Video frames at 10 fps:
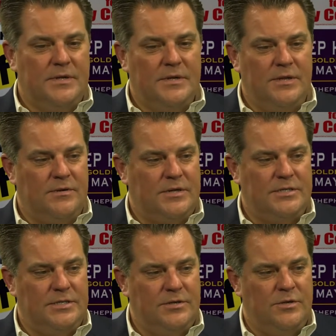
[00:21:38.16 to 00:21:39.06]
you know,
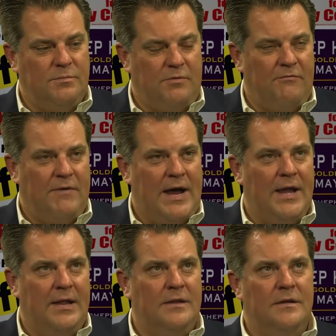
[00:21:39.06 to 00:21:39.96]
continue to
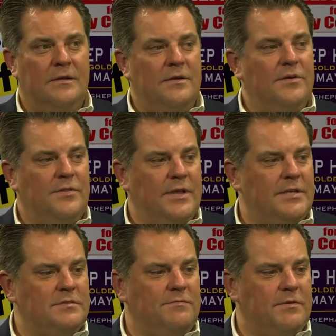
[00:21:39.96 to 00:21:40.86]
provide
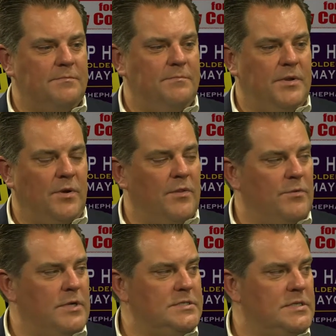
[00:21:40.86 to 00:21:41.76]
things for, you know, all the
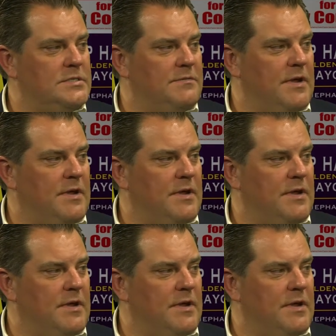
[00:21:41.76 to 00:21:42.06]
residents of